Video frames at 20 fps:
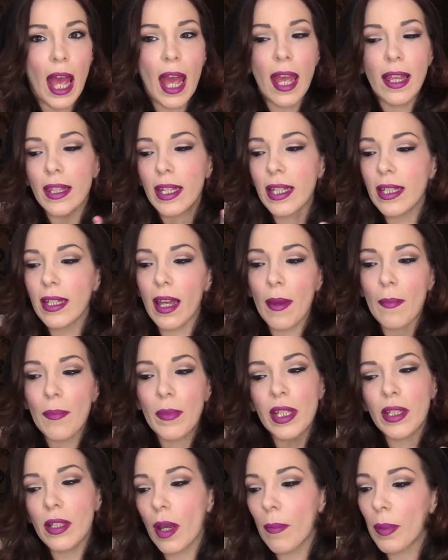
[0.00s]
I'm
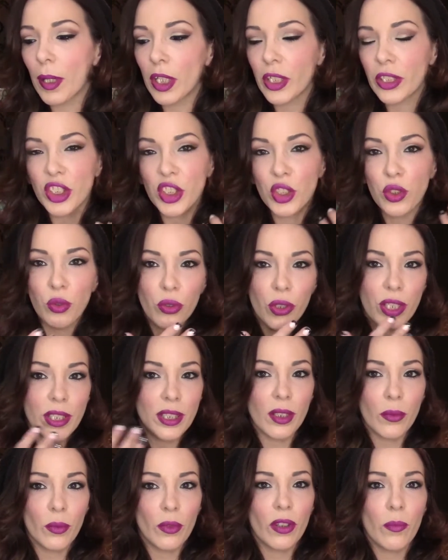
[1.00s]
like a person who
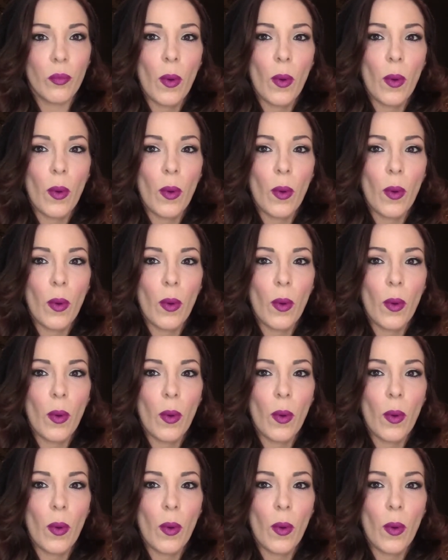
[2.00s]
likes to